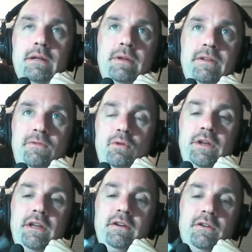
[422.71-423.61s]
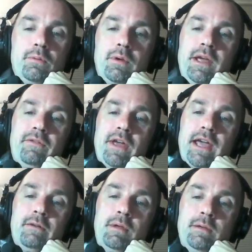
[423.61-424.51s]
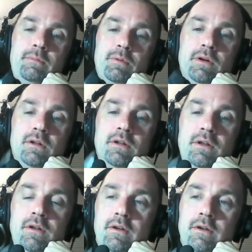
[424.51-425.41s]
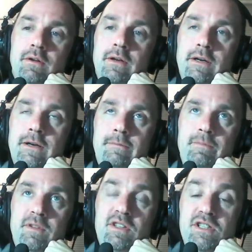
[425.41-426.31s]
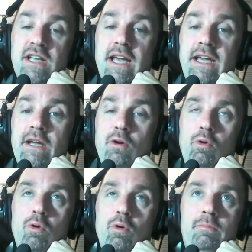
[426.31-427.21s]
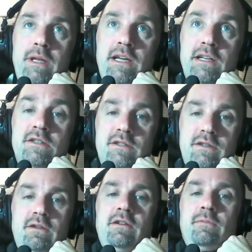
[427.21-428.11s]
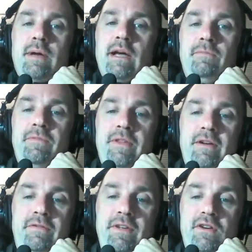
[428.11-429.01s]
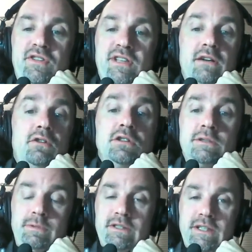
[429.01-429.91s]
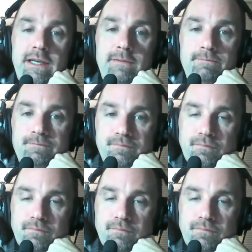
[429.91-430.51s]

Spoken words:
I mean, for years, we have had people say or be concerned about their fears that Ultimate Team